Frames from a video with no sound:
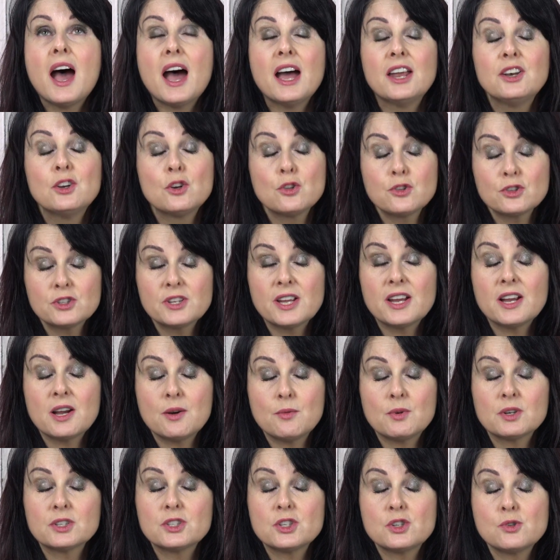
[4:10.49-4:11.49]
Another thing I
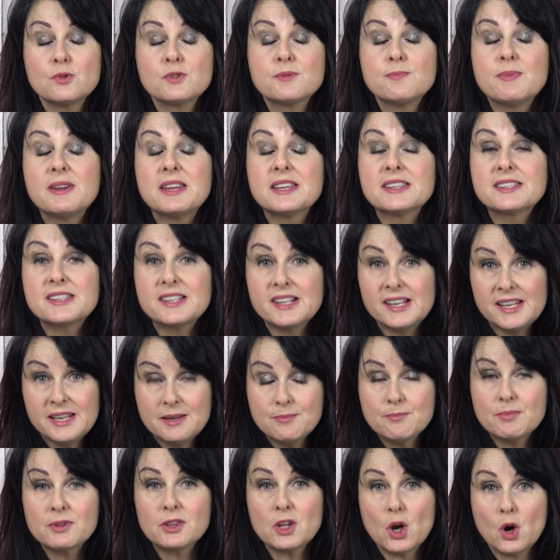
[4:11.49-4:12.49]
want to do is be
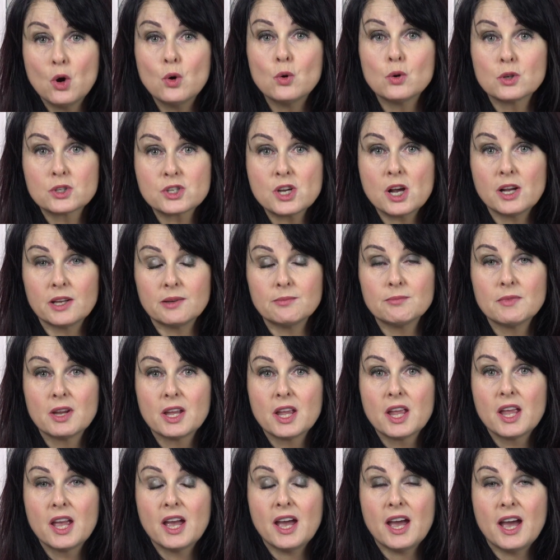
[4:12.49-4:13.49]
asleep the whole time.
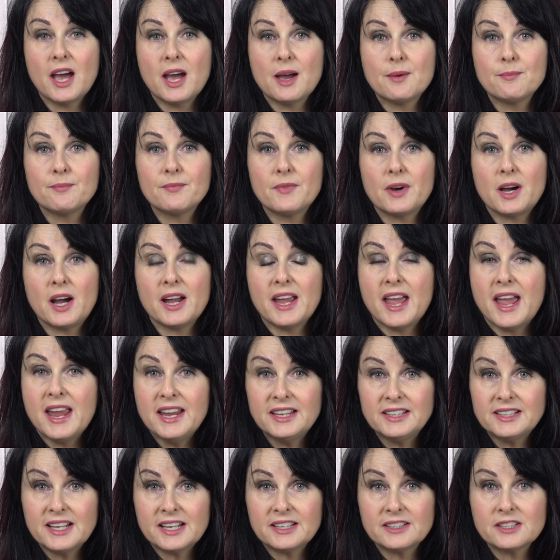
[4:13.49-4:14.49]
I
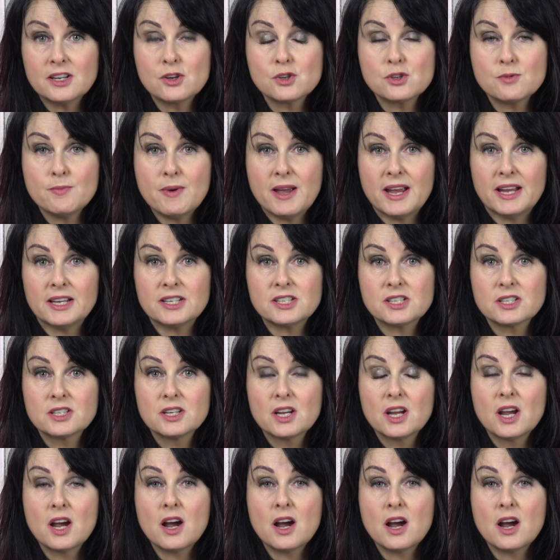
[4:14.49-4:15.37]
hate getting out of bed.